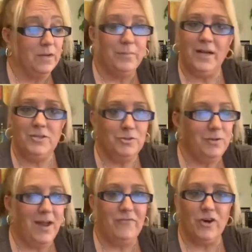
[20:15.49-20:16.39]
but I do
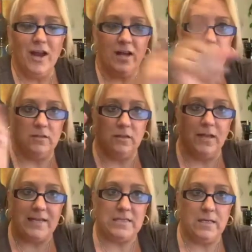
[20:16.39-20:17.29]
never,
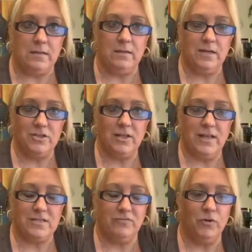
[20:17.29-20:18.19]
here's a
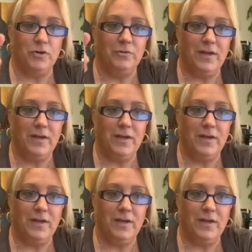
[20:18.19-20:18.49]
lesson for you.